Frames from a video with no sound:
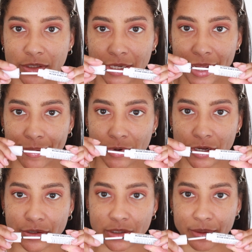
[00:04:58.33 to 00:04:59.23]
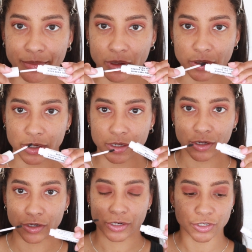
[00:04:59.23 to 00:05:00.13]
today I'm gonna use the Milk
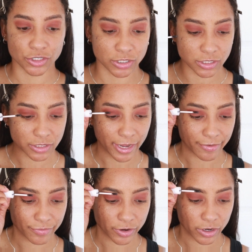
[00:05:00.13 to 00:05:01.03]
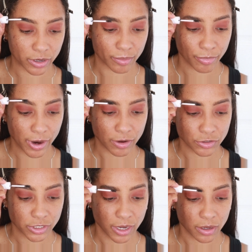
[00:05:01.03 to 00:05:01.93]
Kush Cypher Brow
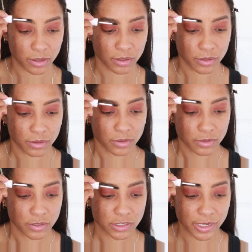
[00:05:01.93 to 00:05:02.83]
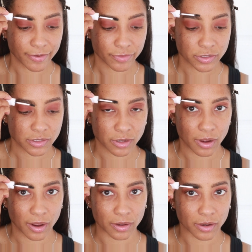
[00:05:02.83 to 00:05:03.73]
Gel. Cypher is the
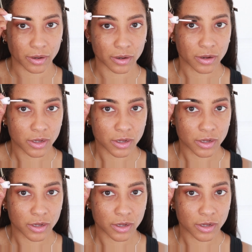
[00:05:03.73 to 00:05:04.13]
color.